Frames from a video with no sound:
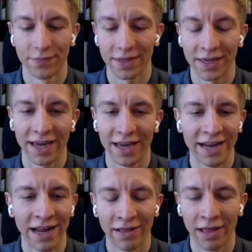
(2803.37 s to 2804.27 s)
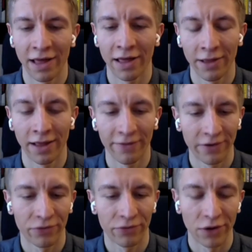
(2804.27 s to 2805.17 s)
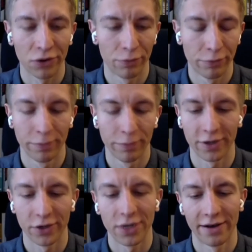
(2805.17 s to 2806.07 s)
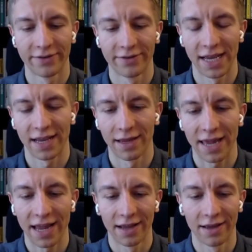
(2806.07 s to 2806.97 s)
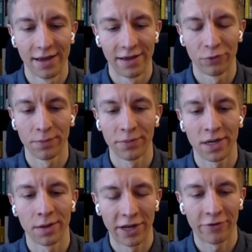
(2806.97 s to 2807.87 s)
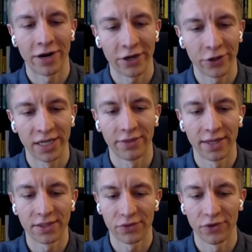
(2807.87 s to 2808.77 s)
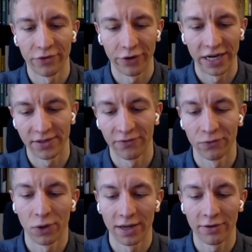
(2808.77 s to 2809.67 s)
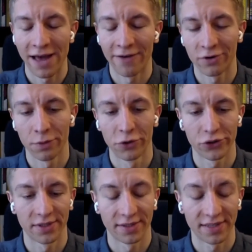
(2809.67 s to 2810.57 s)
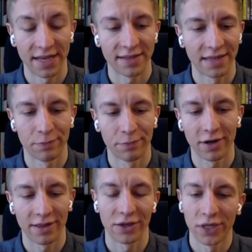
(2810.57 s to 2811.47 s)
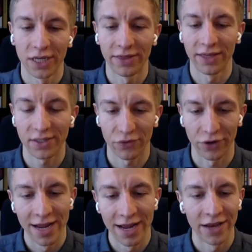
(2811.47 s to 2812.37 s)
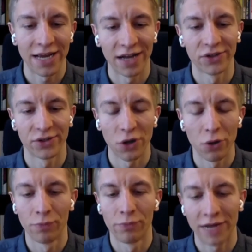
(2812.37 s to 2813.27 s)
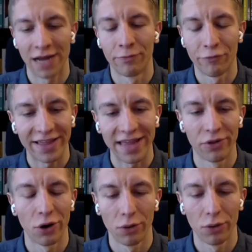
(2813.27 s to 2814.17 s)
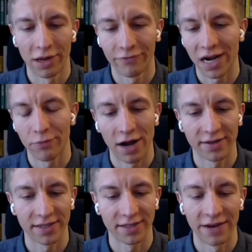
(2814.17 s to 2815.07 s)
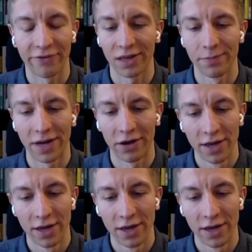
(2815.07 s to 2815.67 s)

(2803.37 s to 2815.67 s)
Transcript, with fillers: yeah, and I, I, love how throughout your book you kind of take like, hey, if you want to become a better writer, you need these three ingredients. If you want to have a commercial success as a book, like you need these three, and you kind of just hope, kind of break down the whole like writing process and everything about